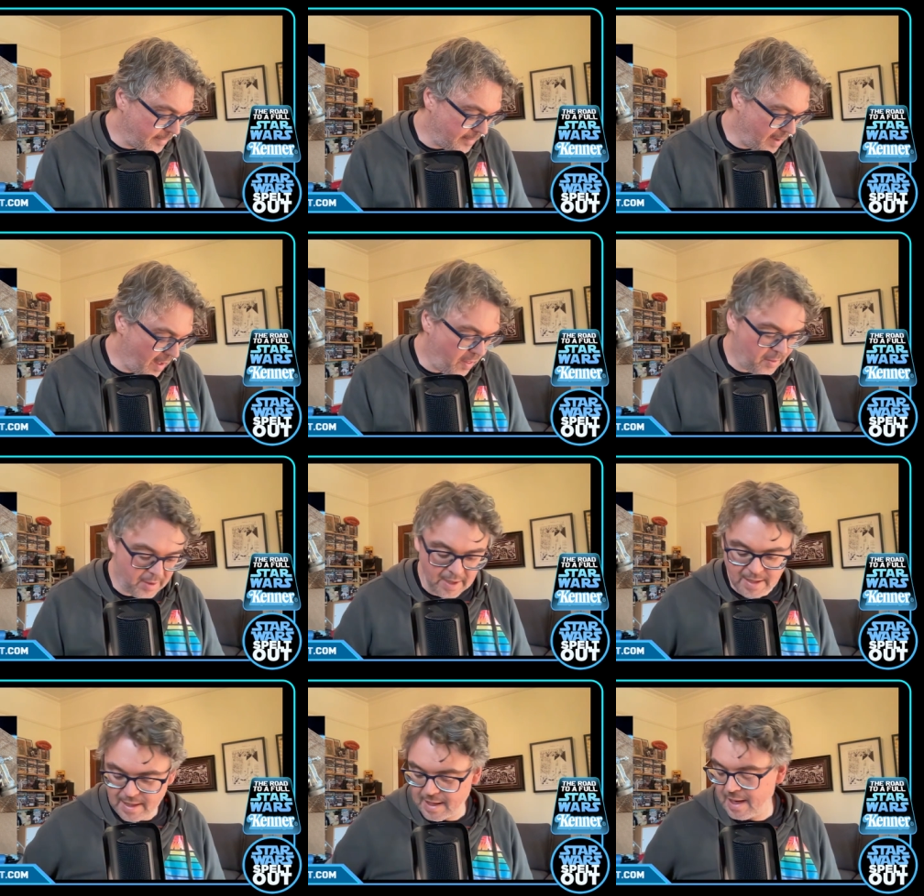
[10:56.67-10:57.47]
I thought I
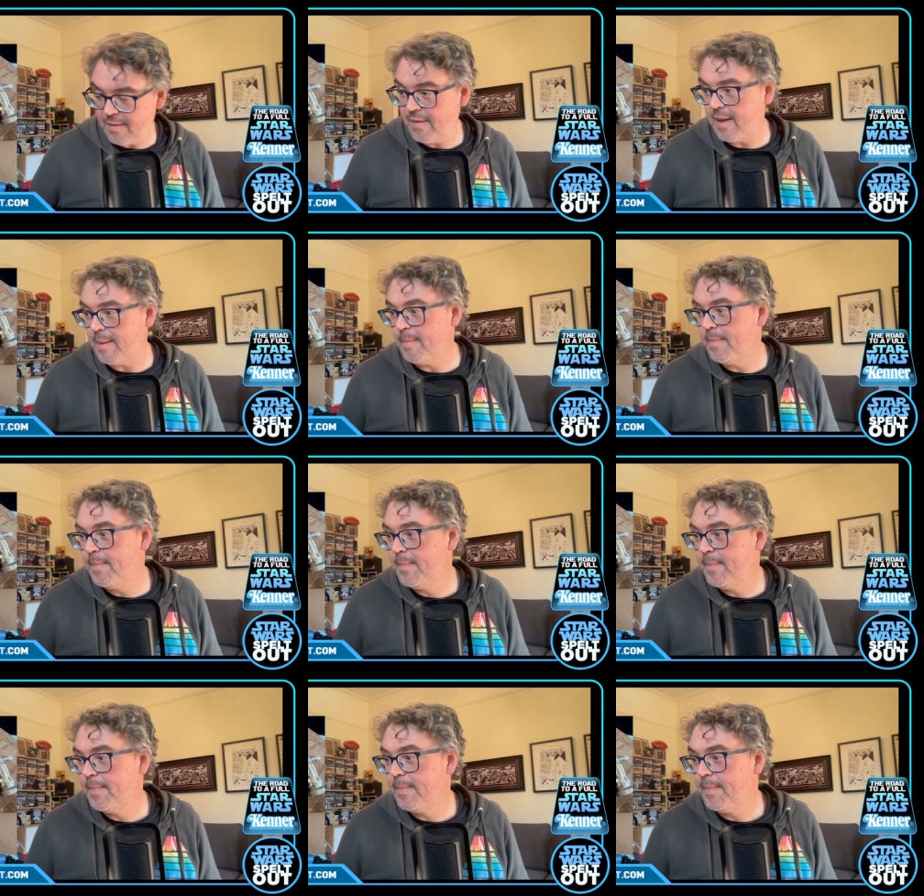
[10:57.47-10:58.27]
didn't have him.
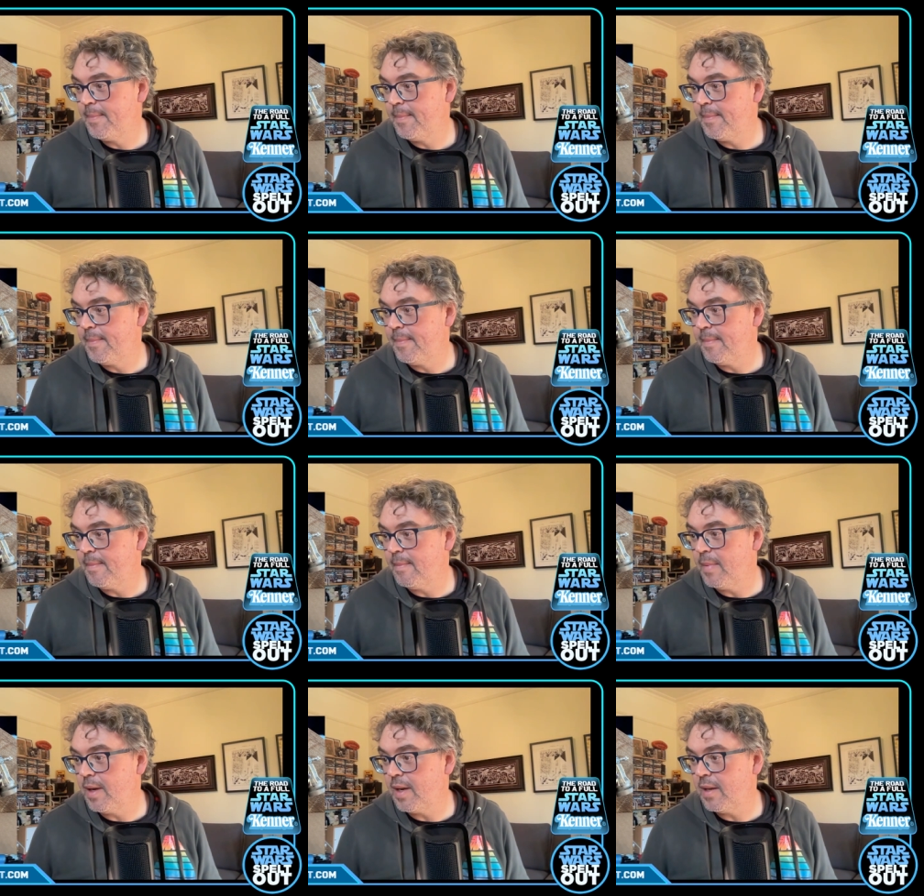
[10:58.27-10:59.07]

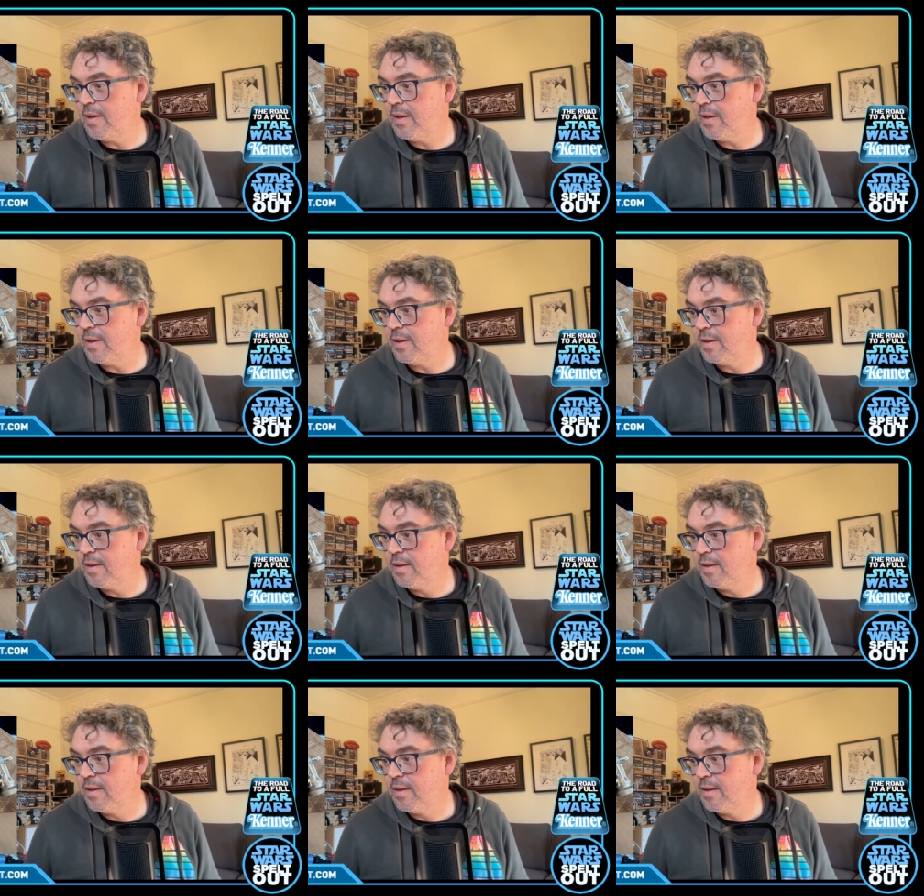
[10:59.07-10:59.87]
But I do.
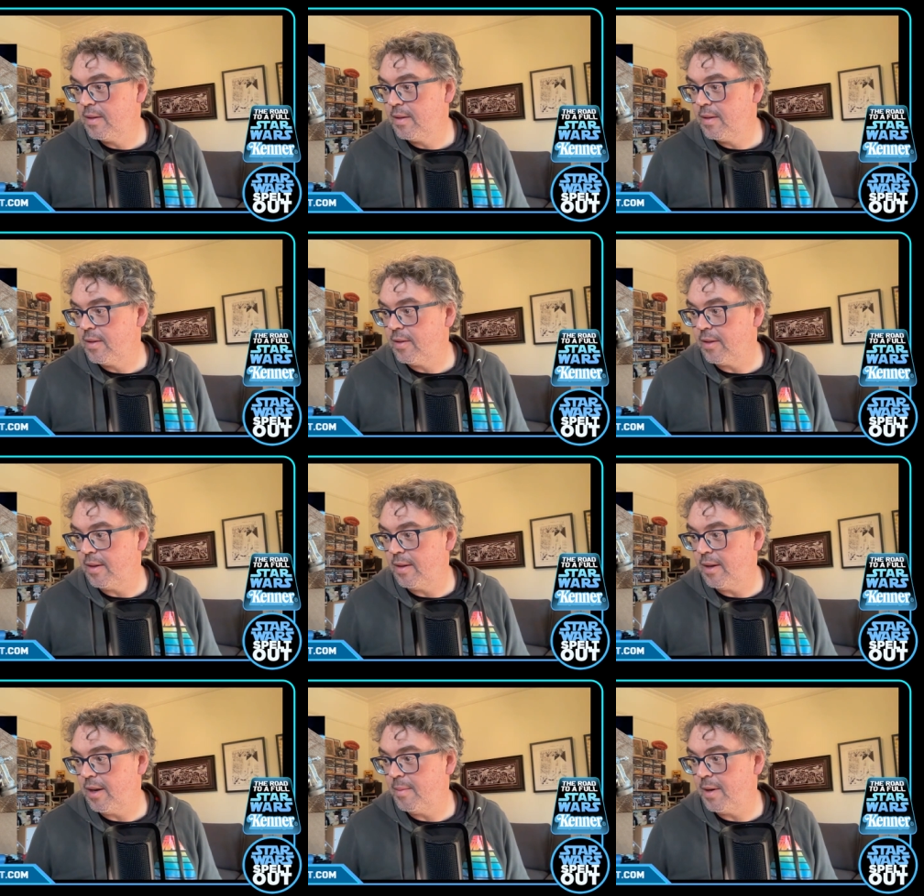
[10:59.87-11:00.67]
So
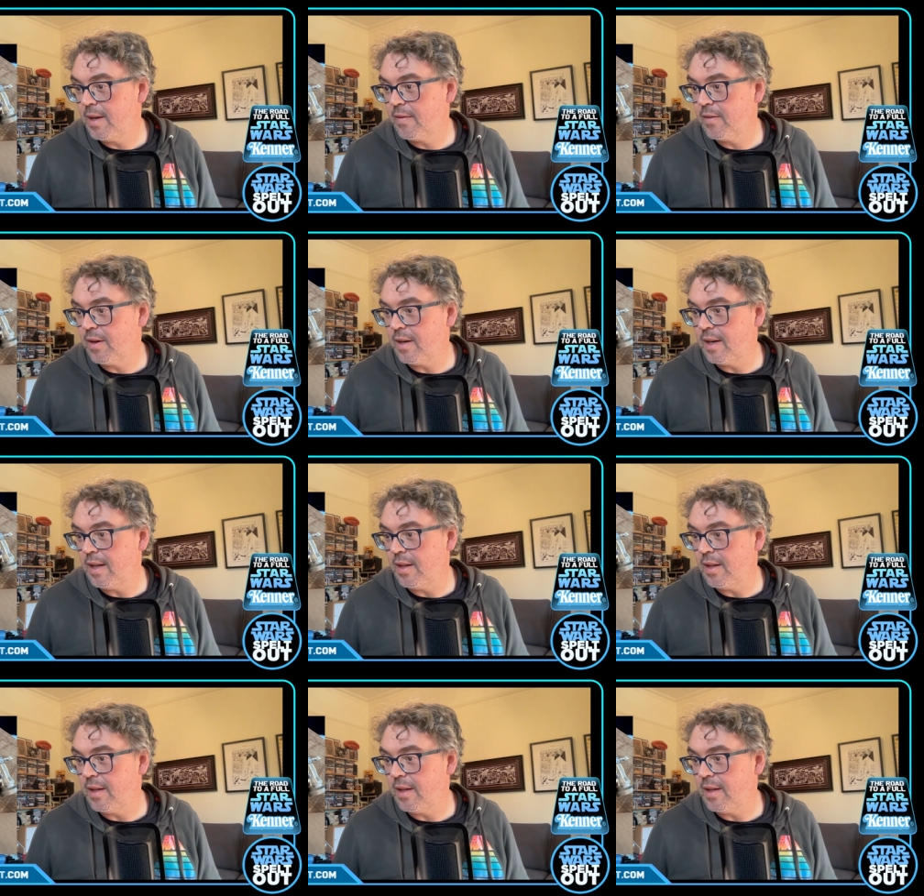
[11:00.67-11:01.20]
now I might have got another